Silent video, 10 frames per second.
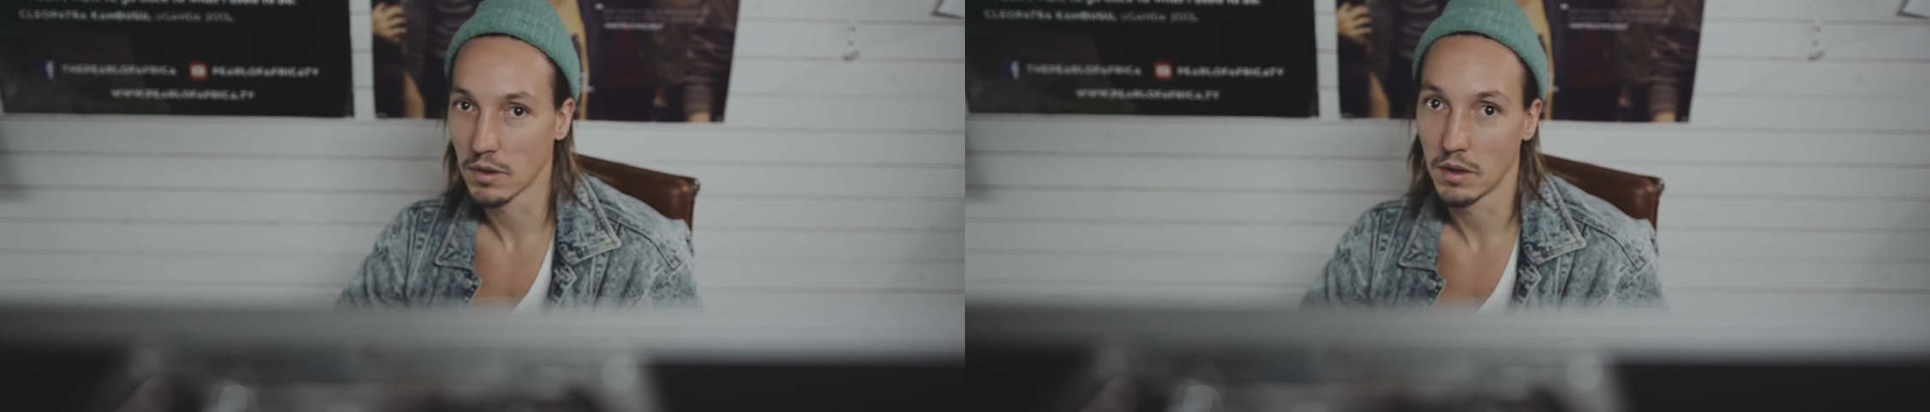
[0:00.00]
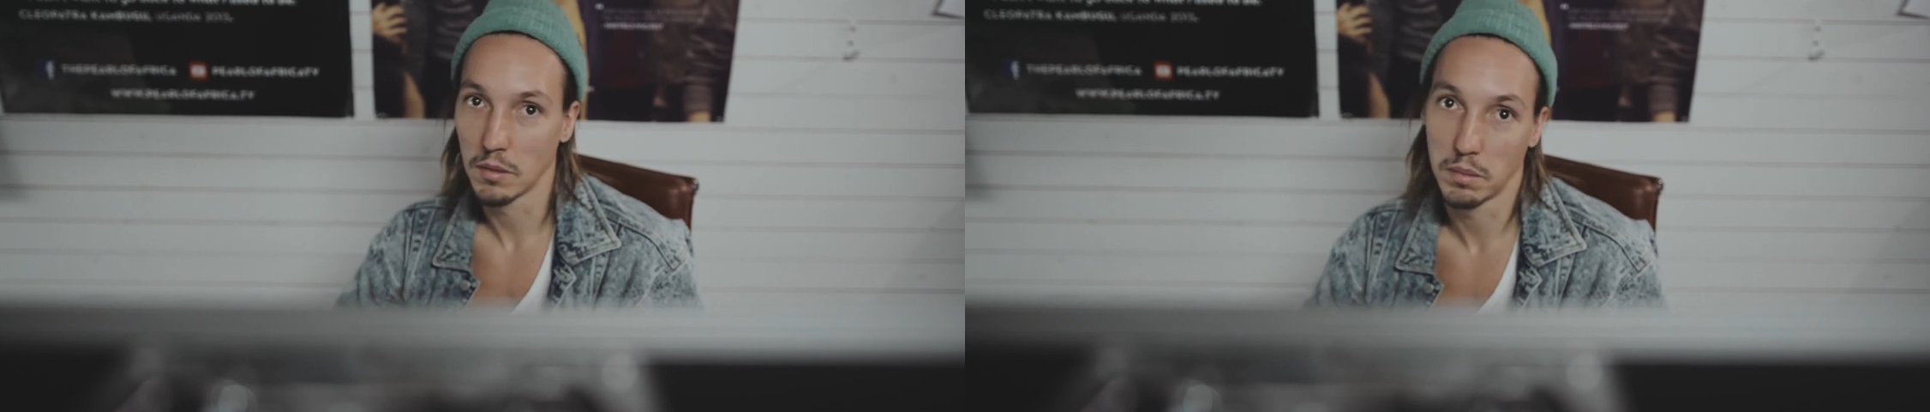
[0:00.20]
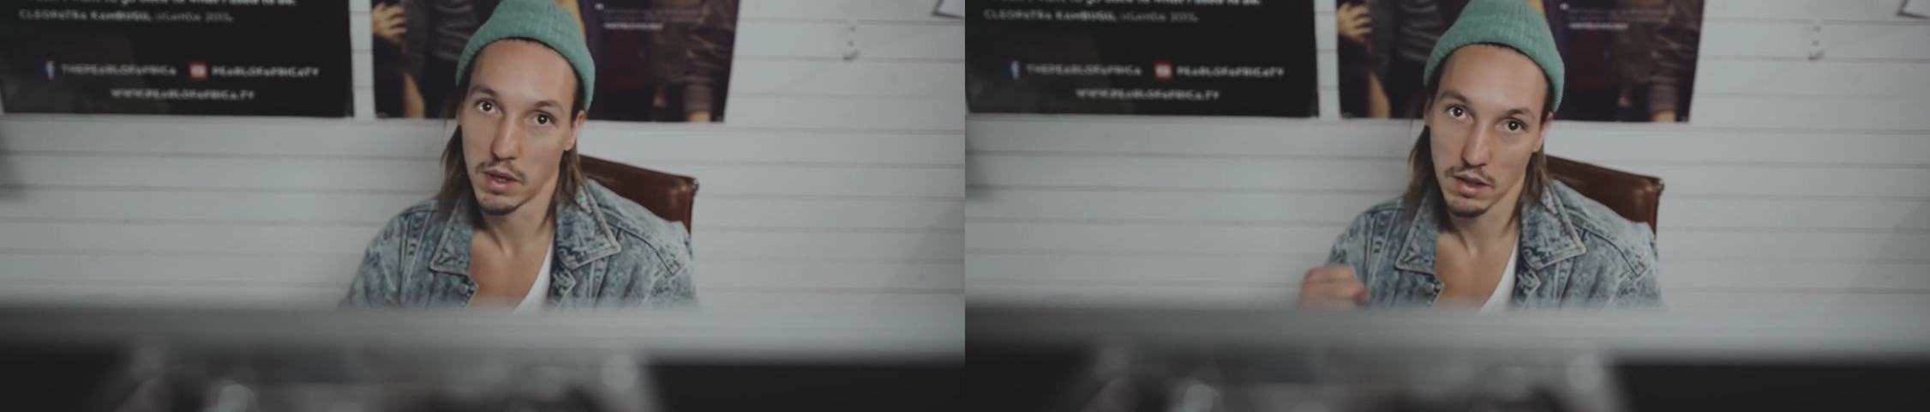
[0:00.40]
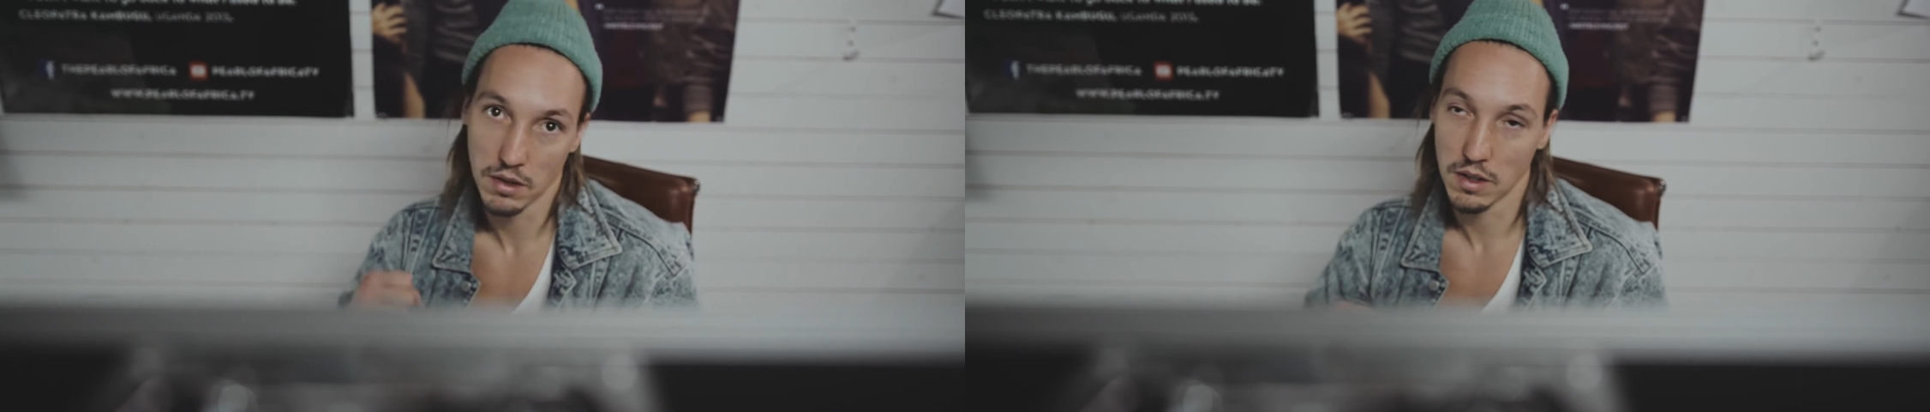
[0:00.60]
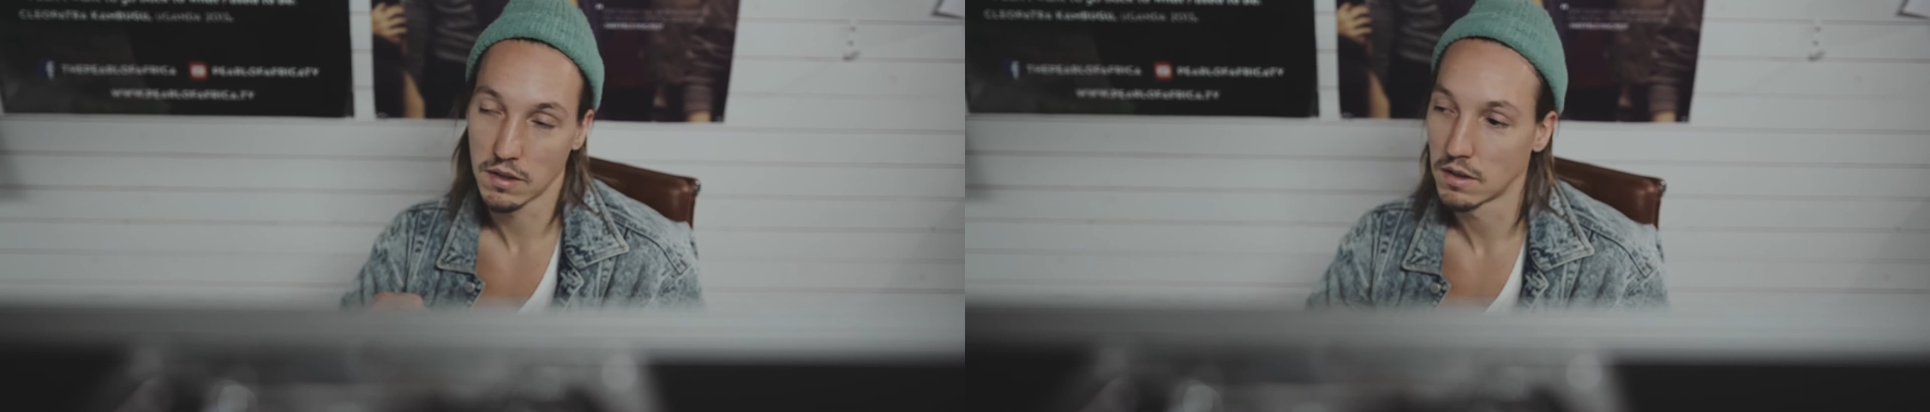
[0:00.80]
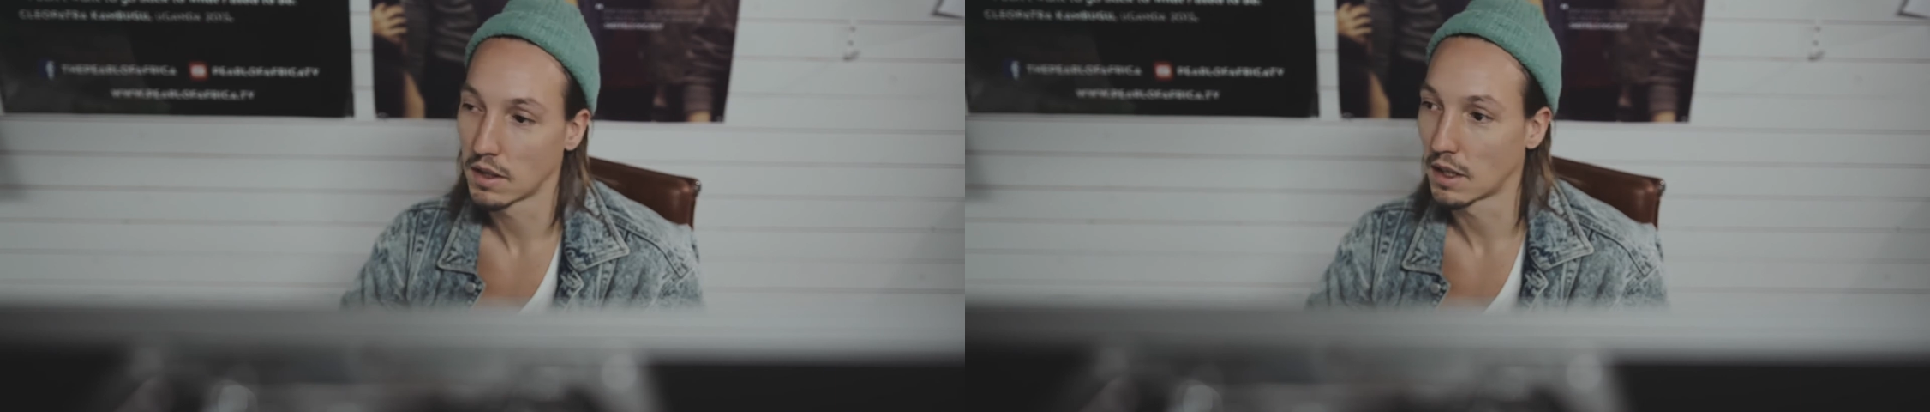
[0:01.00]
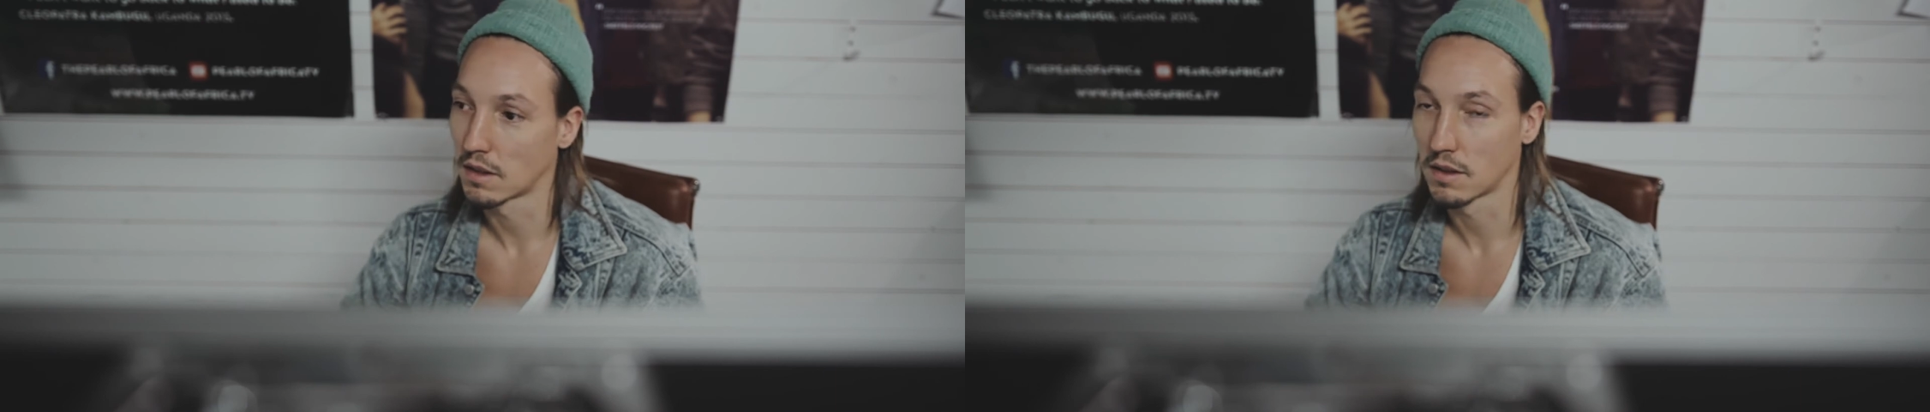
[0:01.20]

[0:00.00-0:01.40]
you know, punches at